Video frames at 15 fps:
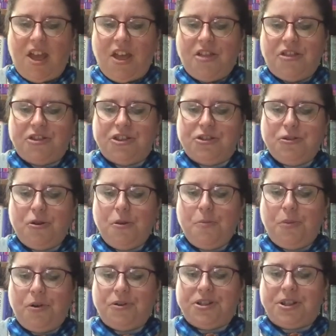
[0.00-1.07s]
The
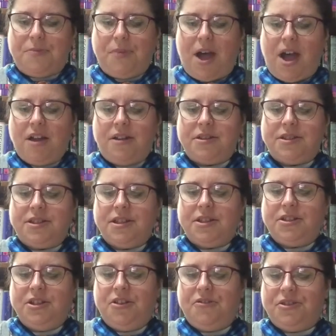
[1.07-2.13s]
storm burst upon us
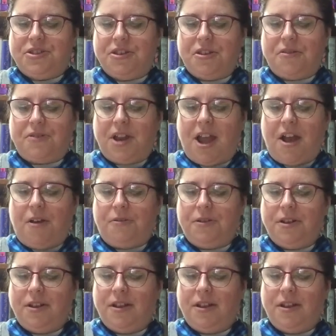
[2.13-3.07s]
6 years ago now.